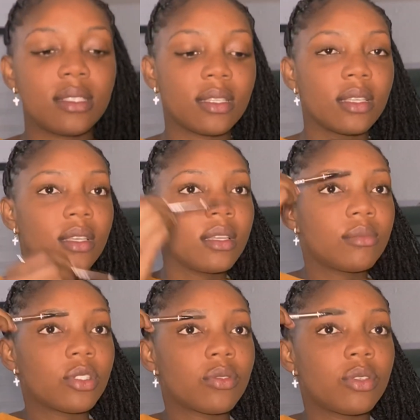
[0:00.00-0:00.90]
I'm
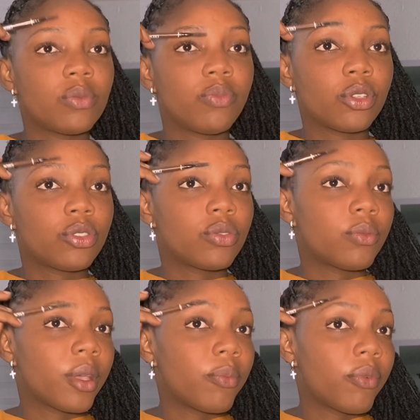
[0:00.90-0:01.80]
just going to brush through
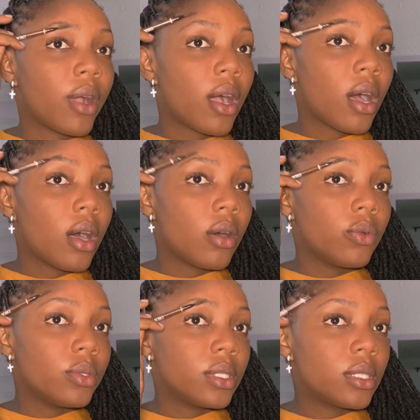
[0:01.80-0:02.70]
my
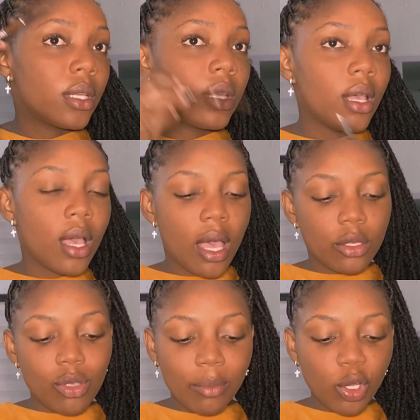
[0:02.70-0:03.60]
brows.
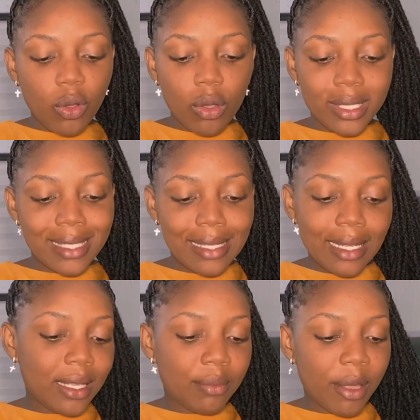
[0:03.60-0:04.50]
So I'm not
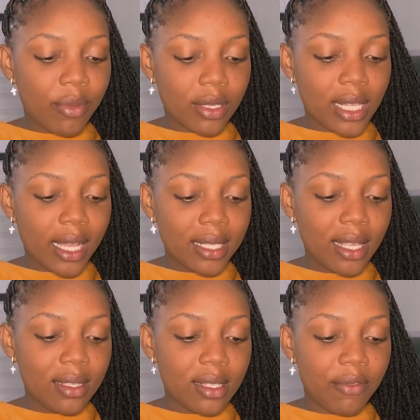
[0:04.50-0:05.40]
concealing my brows. Like I said,
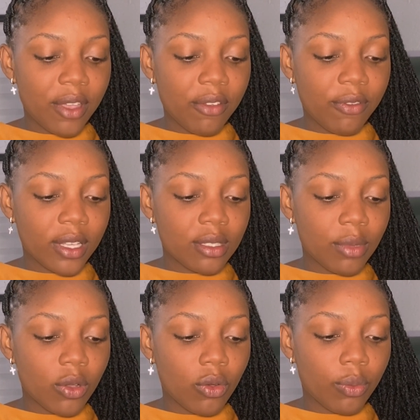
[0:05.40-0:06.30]
this is a very fast
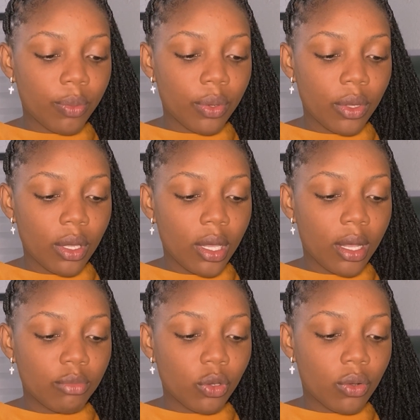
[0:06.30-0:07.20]
makeup.
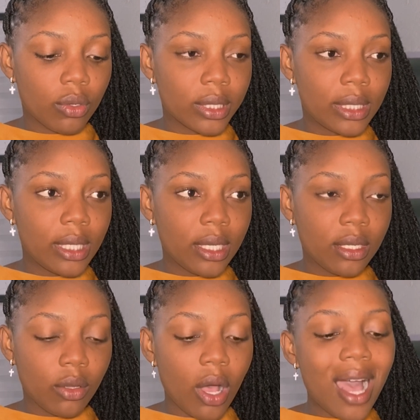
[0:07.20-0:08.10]
I'm not
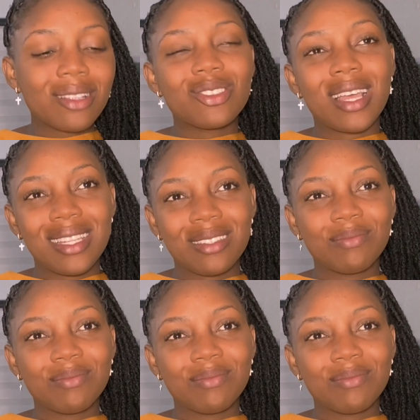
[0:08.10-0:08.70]
concealing. Actually,